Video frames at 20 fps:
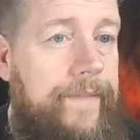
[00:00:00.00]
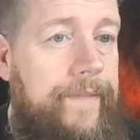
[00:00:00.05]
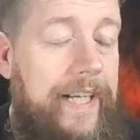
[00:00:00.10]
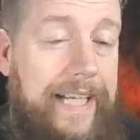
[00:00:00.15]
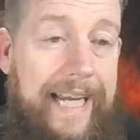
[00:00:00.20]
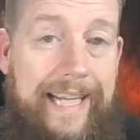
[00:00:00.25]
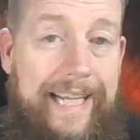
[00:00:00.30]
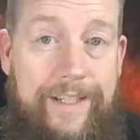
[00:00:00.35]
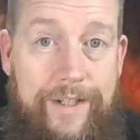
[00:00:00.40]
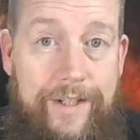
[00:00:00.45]

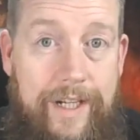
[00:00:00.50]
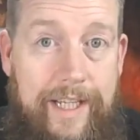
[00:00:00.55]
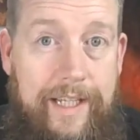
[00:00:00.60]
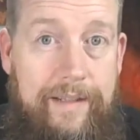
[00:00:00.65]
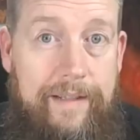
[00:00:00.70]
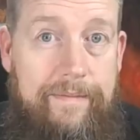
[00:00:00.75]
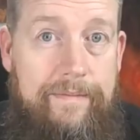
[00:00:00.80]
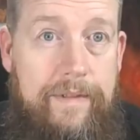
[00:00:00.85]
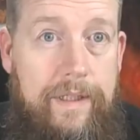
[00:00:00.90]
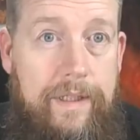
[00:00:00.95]
Occasionally,
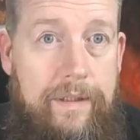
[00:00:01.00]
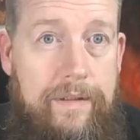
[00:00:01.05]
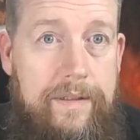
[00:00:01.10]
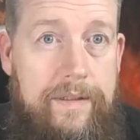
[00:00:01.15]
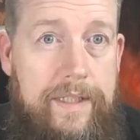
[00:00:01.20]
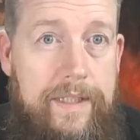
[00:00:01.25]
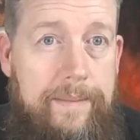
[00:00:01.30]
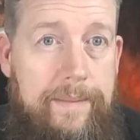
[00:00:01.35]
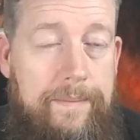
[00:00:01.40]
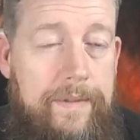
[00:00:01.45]
not all
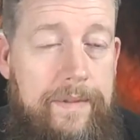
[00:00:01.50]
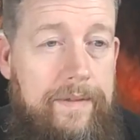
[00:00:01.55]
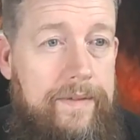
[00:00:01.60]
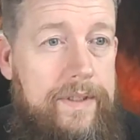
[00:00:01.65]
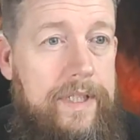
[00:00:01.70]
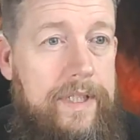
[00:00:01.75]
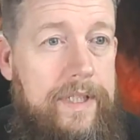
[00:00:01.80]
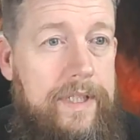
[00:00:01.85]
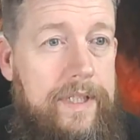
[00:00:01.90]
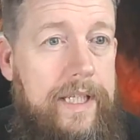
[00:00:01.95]
the time,
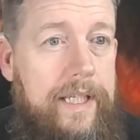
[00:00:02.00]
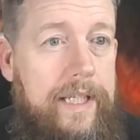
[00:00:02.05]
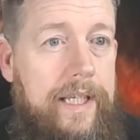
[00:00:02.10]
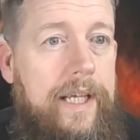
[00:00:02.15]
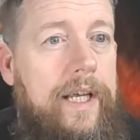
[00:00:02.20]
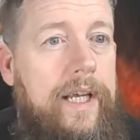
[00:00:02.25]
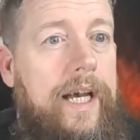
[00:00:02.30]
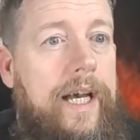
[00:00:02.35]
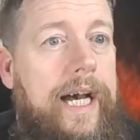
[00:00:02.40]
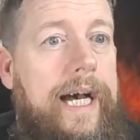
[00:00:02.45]
obviously.
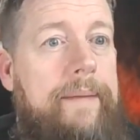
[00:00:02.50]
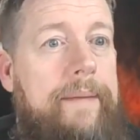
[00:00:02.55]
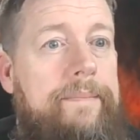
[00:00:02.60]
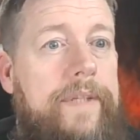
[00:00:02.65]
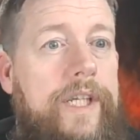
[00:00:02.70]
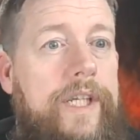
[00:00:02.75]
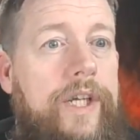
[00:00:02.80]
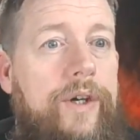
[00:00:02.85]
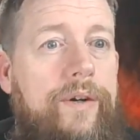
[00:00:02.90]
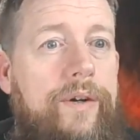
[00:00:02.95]

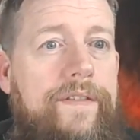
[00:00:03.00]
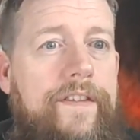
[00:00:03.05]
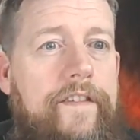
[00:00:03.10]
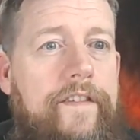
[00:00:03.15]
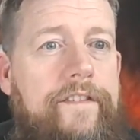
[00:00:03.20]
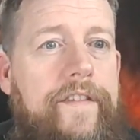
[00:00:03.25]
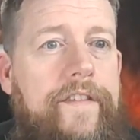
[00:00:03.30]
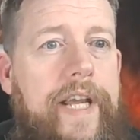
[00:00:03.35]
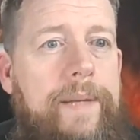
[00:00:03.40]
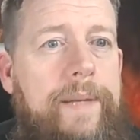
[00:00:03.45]
Cure for
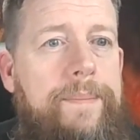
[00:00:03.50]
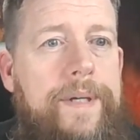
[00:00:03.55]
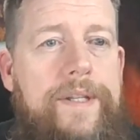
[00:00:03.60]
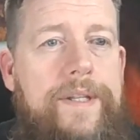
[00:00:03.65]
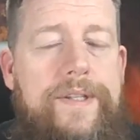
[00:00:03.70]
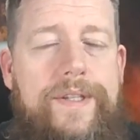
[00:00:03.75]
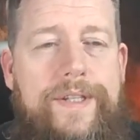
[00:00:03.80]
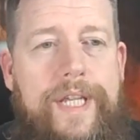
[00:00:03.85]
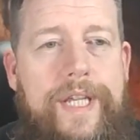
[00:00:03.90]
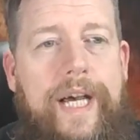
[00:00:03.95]

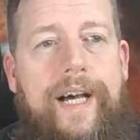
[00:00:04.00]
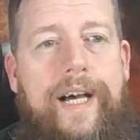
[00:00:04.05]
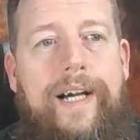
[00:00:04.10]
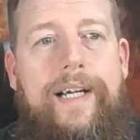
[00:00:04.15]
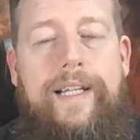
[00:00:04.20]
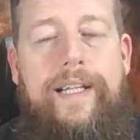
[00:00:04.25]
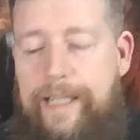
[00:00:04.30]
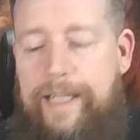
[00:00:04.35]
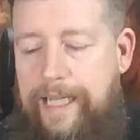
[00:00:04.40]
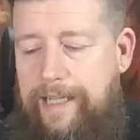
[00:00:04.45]
vapor's
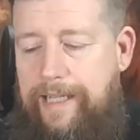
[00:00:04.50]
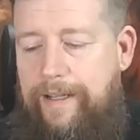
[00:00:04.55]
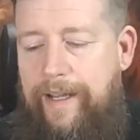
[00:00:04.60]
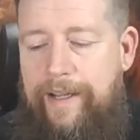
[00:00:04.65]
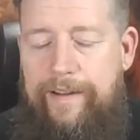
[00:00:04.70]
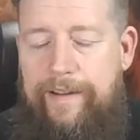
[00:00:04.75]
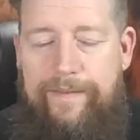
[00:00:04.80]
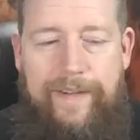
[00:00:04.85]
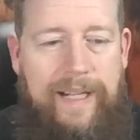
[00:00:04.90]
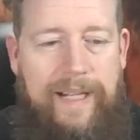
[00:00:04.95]
tongue. Now,
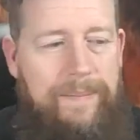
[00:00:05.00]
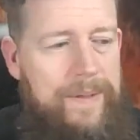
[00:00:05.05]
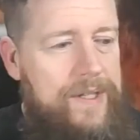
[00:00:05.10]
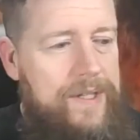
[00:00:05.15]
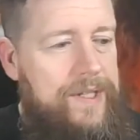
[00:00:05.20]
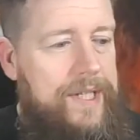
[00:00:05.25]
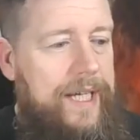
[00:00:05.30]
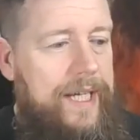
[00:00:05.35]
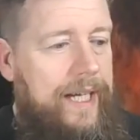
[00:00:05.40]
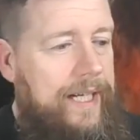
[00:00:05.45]

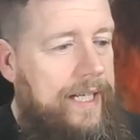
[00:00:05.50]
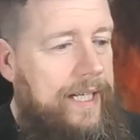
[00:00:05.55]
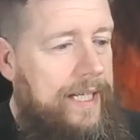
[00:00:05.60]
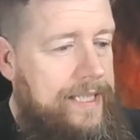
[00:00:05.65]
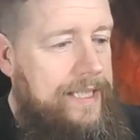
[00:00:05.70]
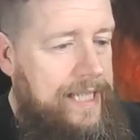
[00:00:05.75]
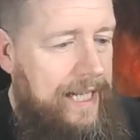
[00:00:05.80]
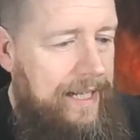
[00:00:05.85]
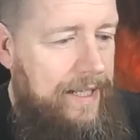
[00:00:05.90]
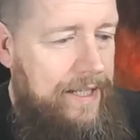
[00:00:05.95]
vapor's tongue, I
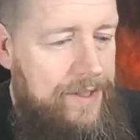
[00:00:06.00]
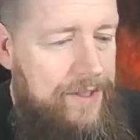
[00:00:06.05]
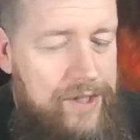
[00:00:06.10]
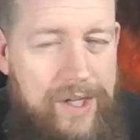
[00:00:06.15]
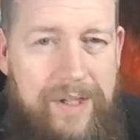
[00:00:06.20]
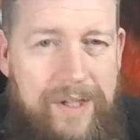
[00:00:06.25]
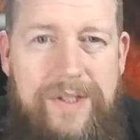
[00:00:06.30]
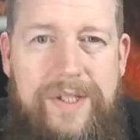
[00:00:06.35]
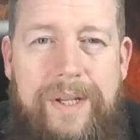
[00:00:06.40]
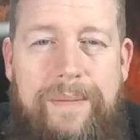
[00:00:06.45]
tell you, it's
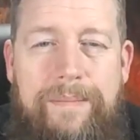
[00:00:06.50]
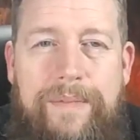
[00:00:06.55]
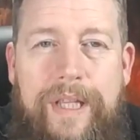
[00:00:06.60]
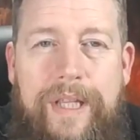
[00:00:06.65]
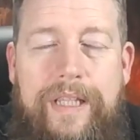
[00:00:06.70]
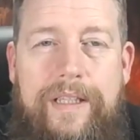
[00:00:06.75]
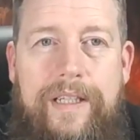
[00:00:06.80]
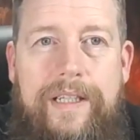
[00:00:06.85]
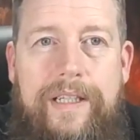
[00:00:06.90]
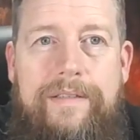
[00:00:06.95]
not
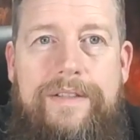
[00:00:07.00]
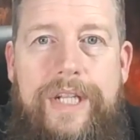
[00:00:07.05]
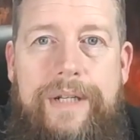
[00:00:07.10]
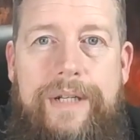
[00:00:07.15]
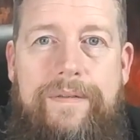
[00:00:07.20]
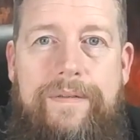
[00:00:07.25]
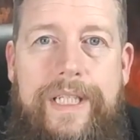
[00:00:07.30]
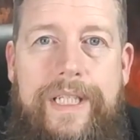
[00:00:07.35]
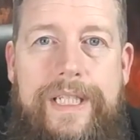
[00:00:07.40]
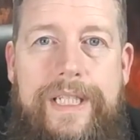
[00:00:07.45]
something that I
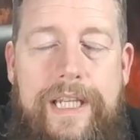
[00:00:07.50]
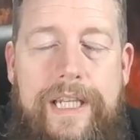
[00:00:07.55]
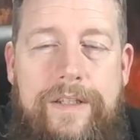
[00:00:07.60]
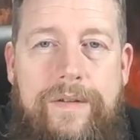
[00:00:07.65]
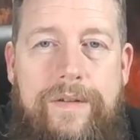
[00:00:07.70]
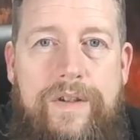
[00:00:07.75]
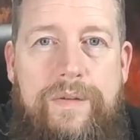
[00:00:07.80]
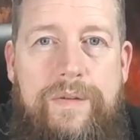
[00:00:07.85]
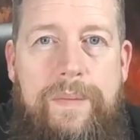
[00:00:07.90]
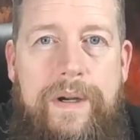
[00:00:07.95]
generally tend
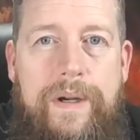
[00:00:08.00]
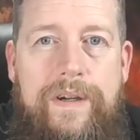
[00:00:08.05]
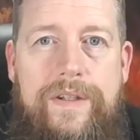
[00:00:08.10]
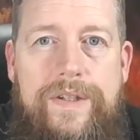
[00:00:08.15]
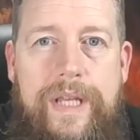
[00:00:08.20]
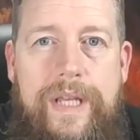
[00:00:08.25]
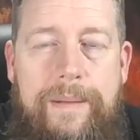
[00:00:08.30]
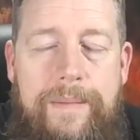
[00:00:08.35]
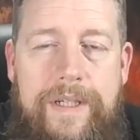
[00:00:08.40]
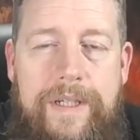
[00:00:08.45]
to experience
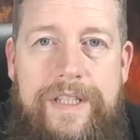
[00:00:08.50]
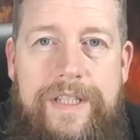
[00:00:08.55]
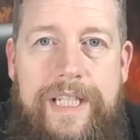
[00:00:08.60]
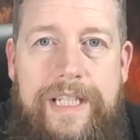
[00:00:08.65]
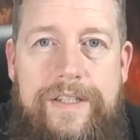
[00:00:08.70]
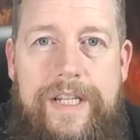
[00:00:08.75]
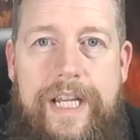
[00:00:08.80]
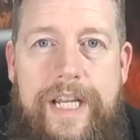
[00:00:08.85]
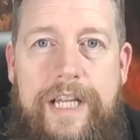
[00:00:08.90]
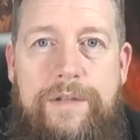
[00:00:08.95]
that much
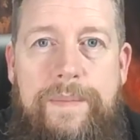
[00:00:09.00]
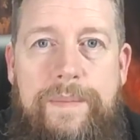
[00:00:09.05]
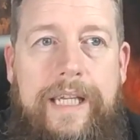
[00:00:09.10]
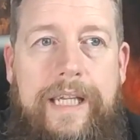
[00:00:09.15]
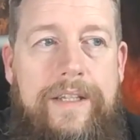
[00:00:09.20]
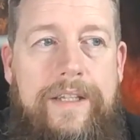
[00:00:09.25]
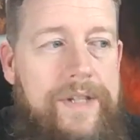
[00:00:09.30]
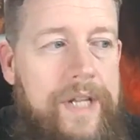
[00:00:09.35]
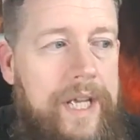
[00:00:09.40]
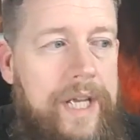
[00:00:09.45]
these days
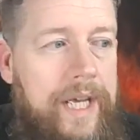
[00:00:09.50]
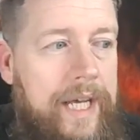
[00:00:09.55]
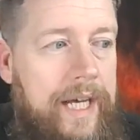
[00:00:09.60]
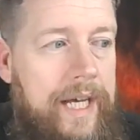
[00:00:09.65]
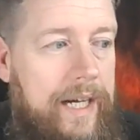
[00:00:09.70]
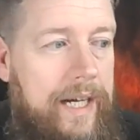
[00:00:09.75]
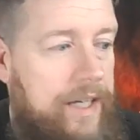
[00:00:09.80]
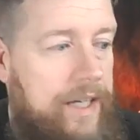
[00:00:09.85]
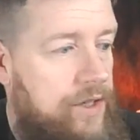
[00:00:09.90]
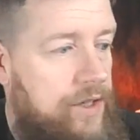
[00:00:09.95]
because
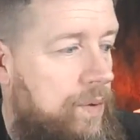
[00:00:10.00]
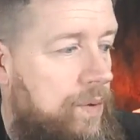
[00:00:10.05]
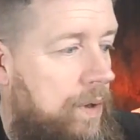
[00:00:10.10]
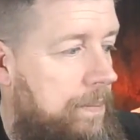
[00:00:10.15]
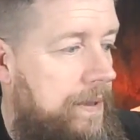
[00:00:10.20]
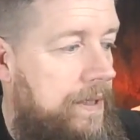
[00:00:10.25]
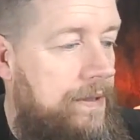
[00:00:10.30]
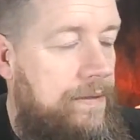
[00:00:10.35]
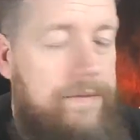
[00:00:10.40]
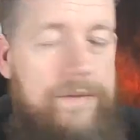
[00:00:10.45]
I
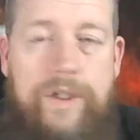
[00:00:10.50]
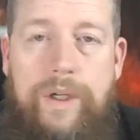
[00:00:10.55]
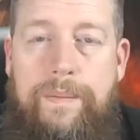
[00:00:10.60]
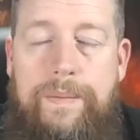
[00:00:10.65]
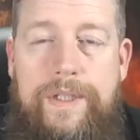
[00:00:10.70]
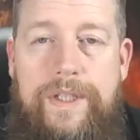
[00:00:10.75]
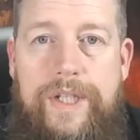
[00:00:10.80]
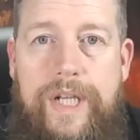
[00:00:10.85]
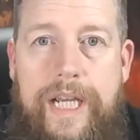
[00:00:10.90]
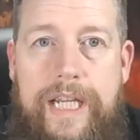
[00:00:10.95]
swap and
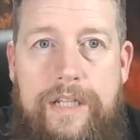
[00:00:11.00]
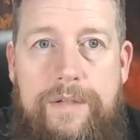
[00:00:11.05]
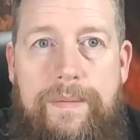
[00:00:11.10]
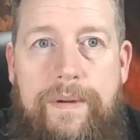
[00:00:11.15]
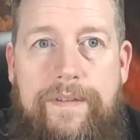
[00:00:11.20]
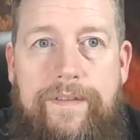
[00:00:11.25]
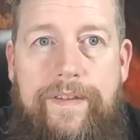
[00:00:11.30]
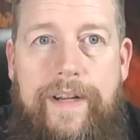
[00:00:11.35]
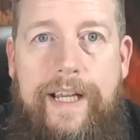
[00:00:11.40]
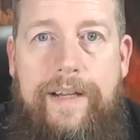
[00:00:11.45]
chop and change
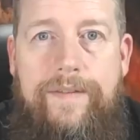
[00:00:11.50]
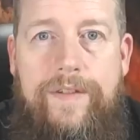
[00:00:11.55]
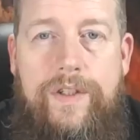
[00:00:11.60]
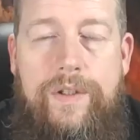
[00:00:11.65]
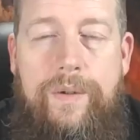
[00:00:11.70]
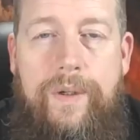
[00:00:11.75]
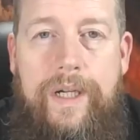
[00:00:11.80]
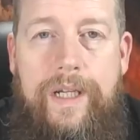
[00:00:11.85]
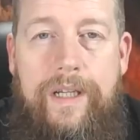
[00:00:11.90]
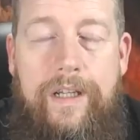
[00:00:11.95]
my
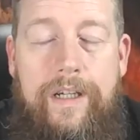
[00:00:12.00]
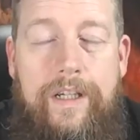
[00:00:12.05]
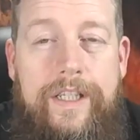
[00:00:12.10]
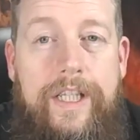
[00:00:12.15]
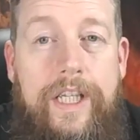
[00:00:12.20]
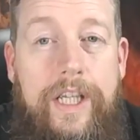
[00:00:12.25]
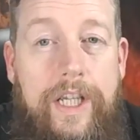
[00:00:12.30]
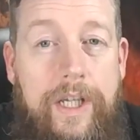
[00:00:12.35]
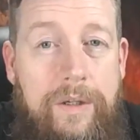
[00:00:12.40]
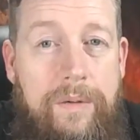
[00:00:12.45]
flavors quite a lot.
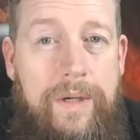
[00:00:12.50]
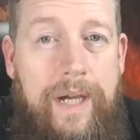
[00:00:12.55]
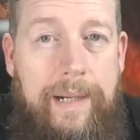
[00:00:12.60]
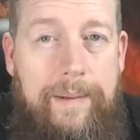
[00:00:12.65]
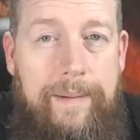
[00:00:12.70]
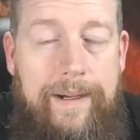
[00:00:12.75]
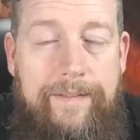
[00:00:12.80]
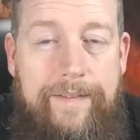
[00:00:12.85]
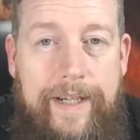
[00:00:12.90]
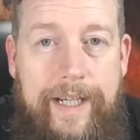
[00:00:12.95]
You,
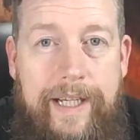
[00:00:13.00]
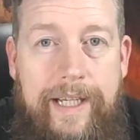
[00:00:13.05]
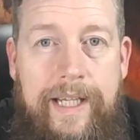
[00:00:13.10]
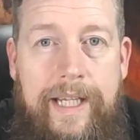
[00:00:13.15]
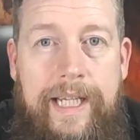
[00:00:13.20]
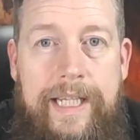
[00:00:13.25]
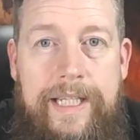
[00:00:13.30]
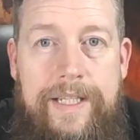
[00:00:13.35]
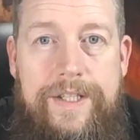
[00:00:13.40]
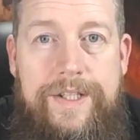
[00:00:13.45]
however,
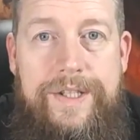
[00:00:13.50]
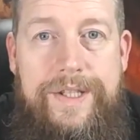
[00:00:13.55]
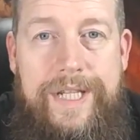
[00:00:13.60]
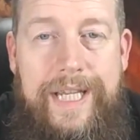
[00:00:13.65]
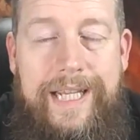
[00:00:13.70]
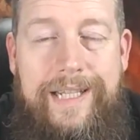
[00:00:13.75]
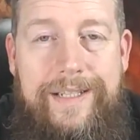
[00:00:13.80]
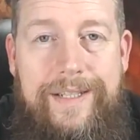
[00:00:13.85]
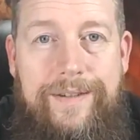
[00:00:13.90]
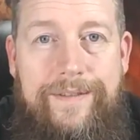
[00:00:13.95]

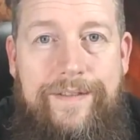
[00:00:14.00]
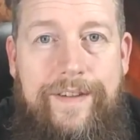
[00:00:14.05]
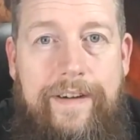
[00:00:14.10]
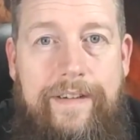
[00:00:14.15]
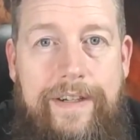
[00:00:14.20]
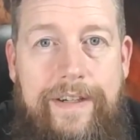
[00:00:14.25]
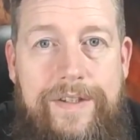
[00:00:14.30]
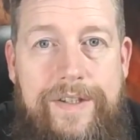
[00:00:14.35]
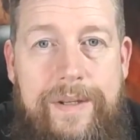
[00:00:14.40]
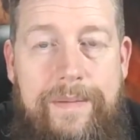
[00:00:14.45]
stick to
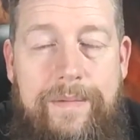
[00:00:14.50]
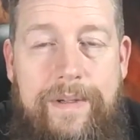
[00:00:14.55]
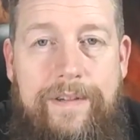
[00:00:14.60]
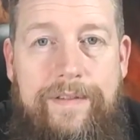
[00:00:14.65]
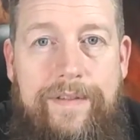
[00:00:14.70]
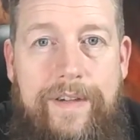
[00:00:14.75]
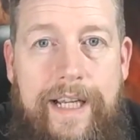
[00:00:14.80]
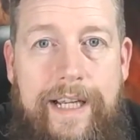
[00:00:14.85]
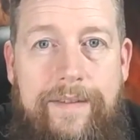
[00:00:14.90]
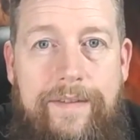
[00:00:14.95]
very
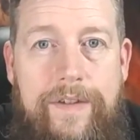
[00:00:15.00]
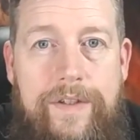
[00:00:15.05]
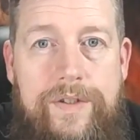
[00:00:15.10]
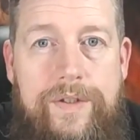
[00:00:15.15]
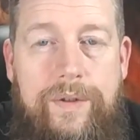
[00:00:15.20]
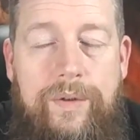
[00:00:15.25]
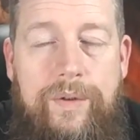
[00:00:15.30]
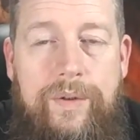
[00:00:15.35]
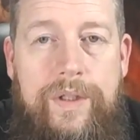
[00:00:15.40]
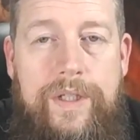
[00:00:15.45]
similar
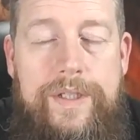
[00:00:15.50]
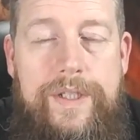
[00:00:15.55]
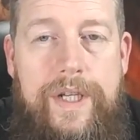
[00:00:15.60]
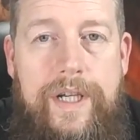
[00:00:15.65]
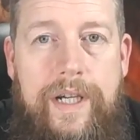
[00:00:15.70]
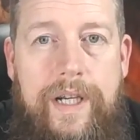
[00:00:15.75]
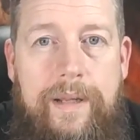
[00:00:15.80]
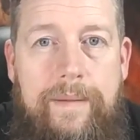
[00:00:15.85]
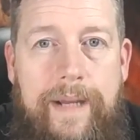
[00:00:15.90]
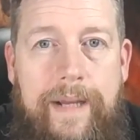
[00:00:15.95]
flavors all the
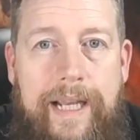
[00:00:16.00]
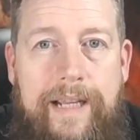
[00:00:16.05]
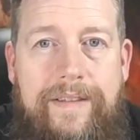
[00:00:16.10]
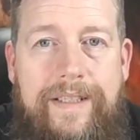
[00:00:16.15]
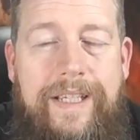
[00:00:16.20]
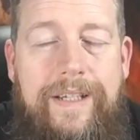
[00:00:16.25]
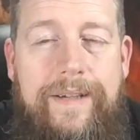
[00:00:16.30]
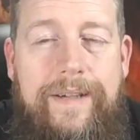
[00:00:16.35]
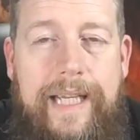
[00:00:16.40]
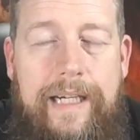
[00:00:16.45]
time. How
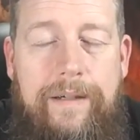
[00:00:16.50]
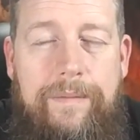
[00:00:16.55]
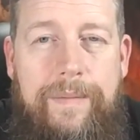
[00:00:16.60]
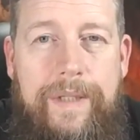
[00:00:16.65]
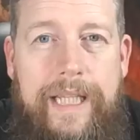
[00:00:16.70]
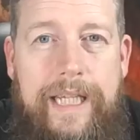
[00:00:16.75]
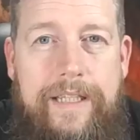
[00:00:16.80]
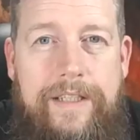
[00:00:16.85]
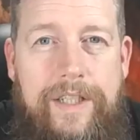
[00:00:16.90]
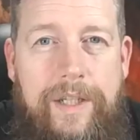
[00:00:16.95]
do you get on
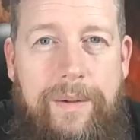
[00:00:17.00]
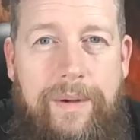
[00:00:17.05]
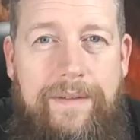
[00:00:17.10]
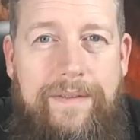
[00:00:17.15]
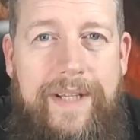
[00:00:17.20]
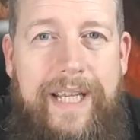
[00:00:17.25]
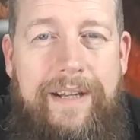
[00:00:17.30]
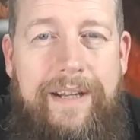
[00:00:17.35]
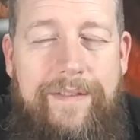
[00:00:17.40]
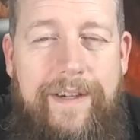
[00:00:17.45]
with that? Do you
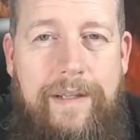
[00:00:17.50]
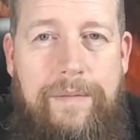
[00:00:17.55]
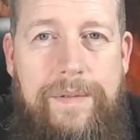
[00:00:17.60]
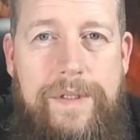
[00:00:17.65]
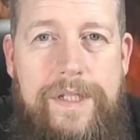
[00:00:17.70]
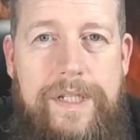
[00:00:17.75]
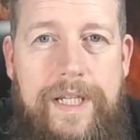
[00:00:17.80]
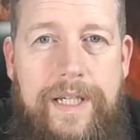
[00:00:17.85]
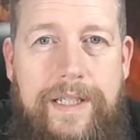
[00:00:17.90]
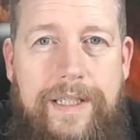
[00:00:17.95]
ever get
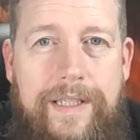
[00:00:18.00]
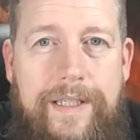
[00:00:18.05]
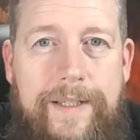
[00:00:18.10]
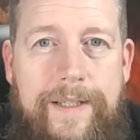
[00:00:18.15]
vapor's tongue?